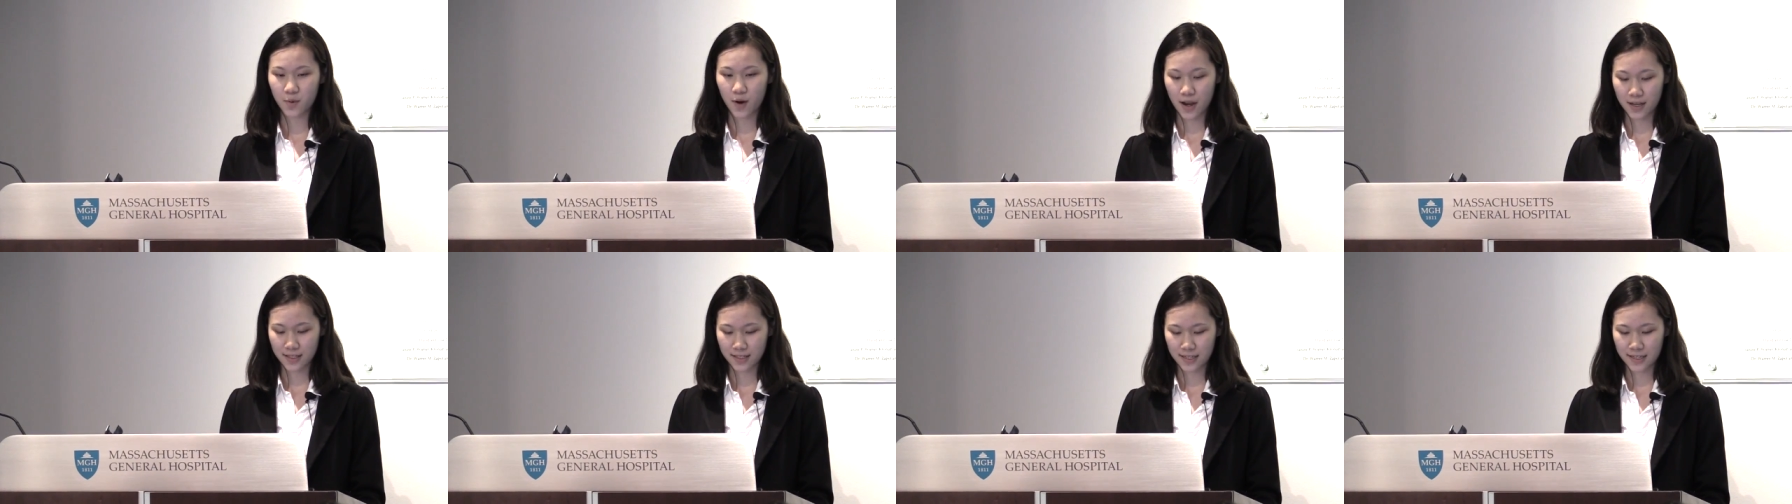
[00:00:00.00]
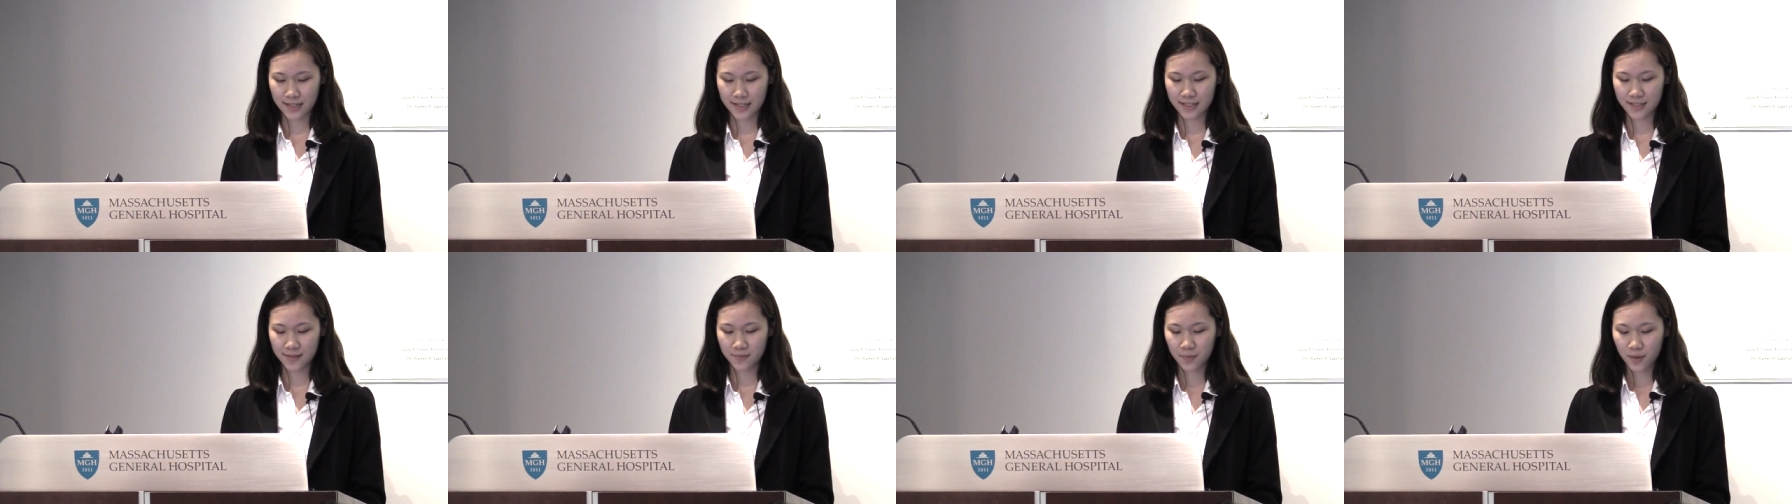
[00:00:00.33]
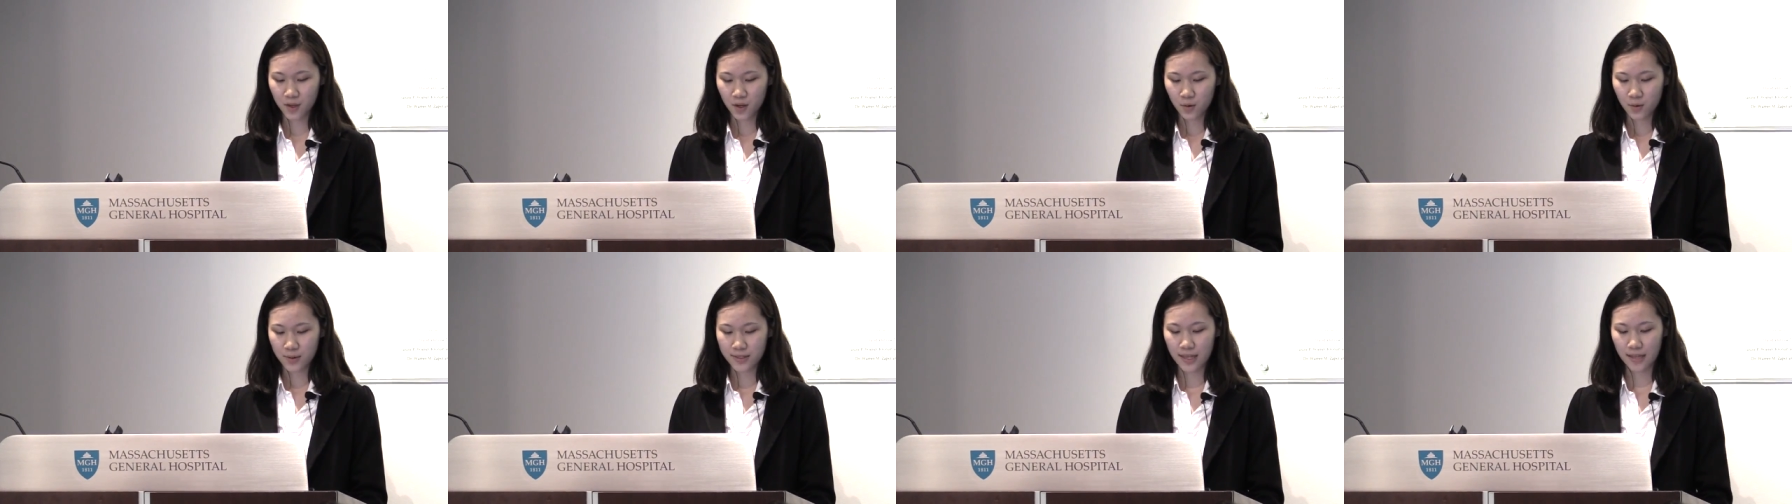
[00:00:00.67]
process
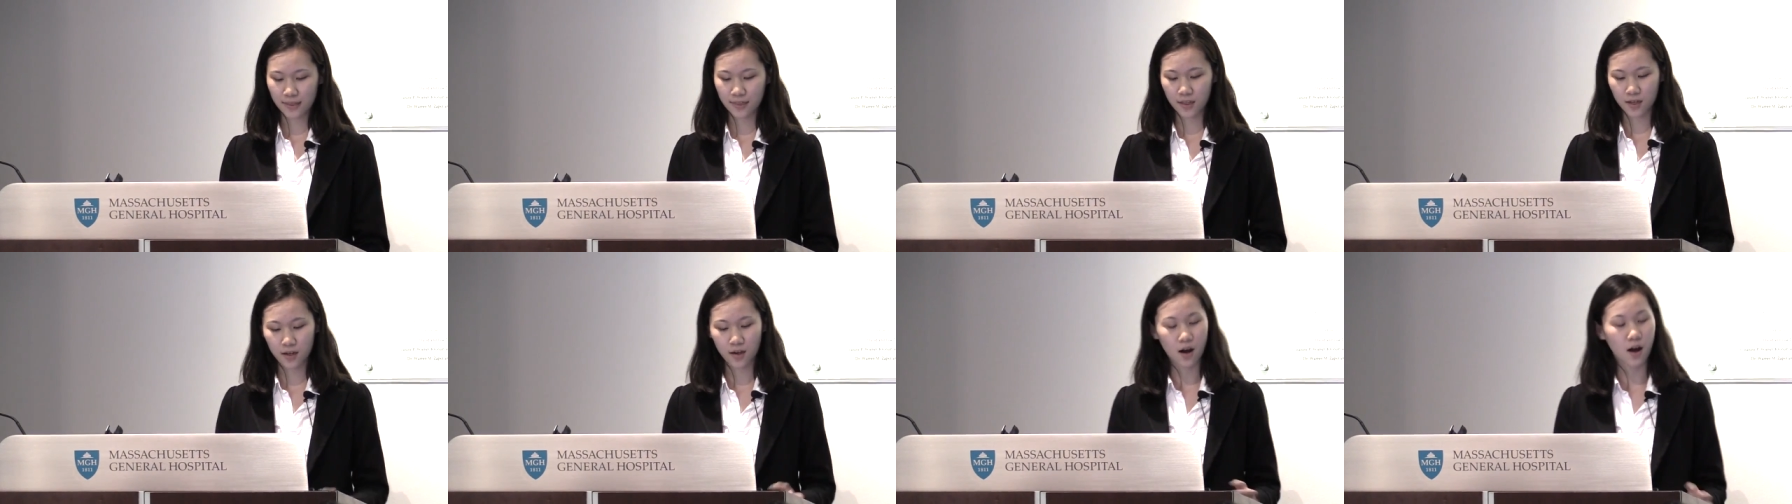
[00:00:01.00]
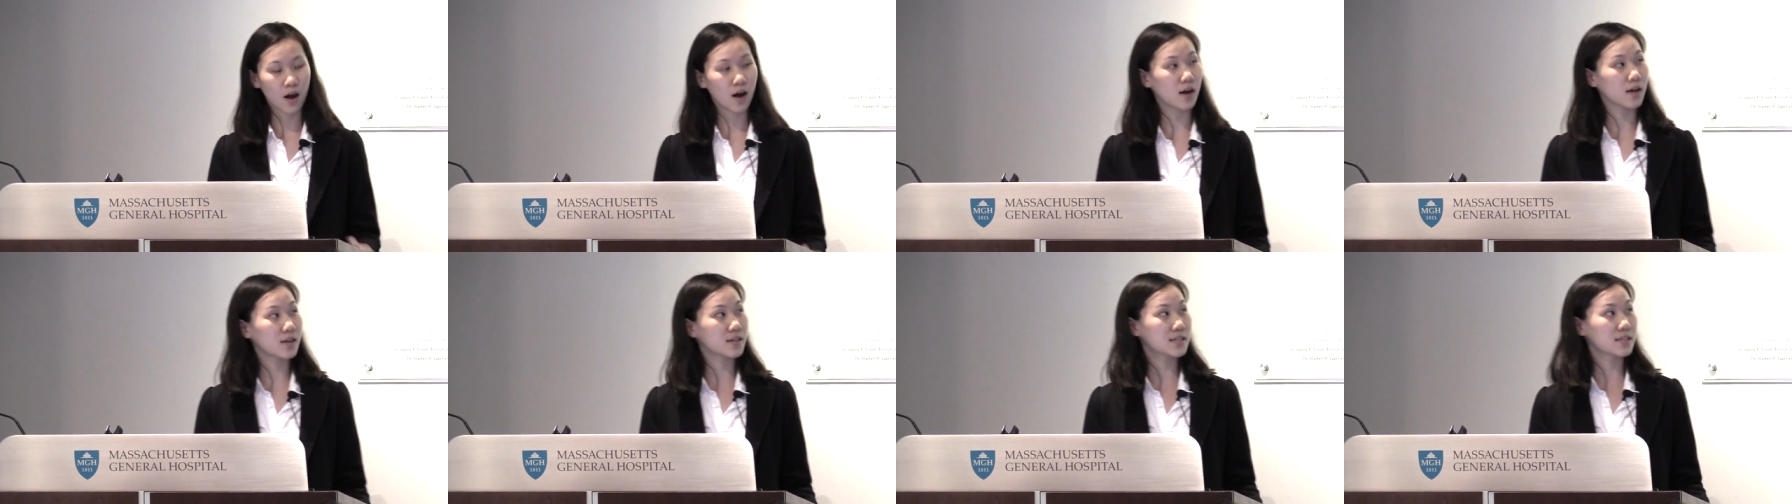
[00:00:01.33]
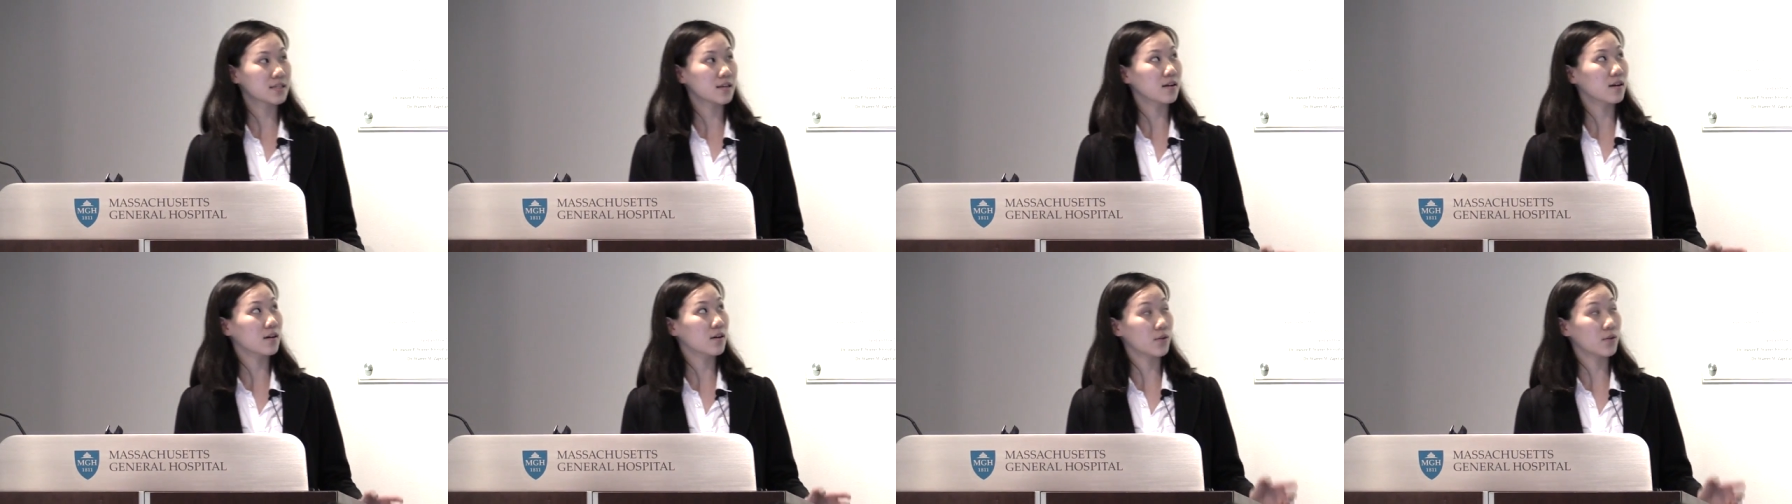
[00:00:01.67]
was that the cause,